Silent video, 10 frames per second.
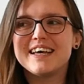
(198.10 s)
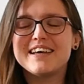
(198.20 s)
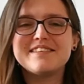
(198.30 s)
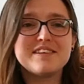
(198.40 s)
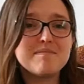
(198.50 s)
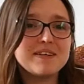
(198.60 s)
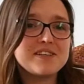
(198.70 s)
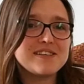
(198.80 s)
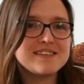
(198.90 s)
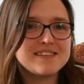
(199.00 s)
Assuming
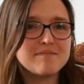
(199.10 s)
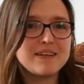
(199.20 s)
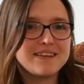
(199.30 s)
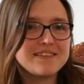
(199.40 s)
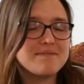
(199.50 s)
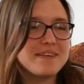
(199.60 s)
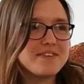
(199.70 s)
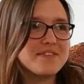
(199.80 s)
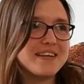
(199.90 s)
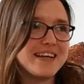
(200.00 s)
she's similar to my
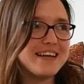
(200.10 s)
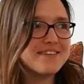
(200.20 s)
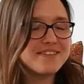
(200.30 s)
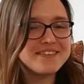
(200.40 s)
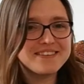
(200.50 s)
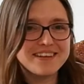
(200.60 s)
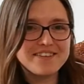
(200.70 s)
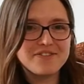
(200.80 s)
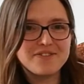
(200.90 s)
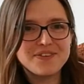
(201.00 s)
28-year-old
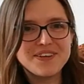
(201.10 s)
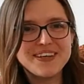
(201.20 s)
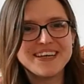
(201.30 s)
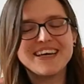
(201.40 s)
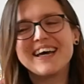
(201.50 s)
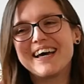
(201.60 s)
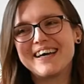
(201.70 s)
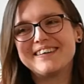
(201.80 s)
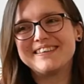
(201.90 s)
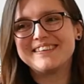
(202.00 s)
self,
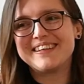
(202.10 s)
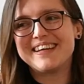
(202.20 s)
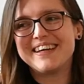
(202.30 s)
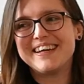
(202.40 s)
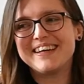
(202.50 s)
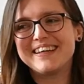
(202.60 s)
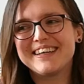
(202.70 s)
I would say